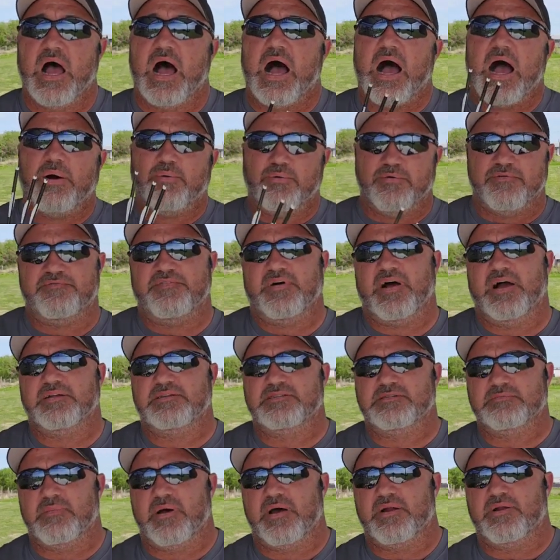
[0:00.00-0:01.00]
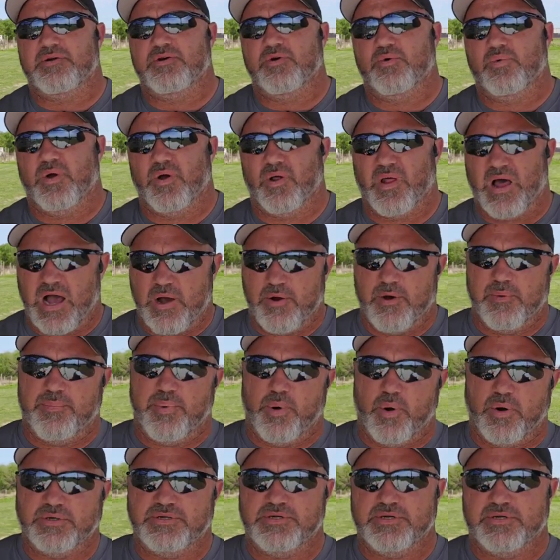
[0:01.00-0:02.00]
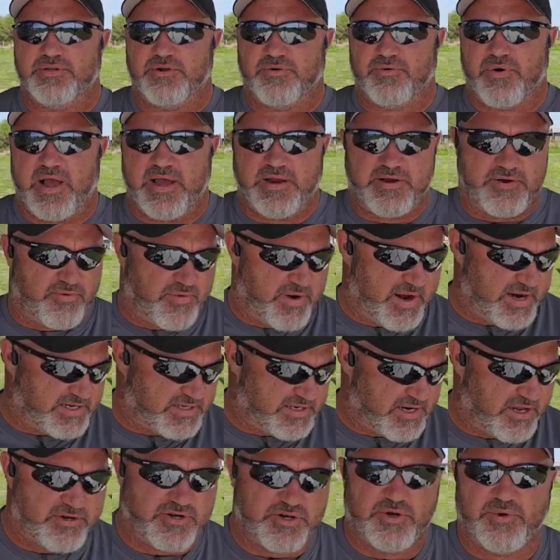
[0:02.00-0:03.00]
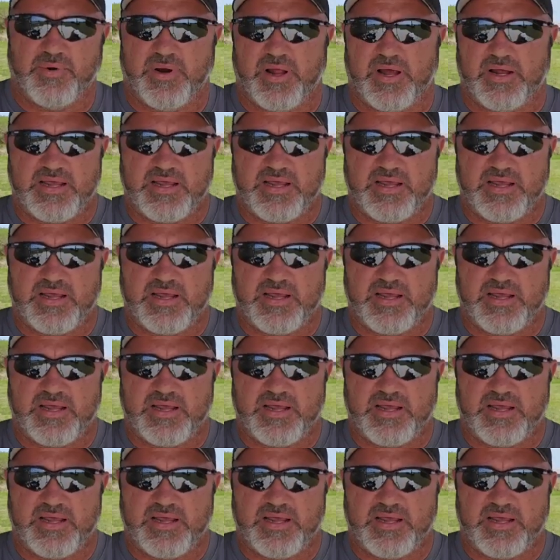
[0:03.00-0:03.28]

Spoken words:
I will find somebody who will. I will point you in the right direction. I'll do what I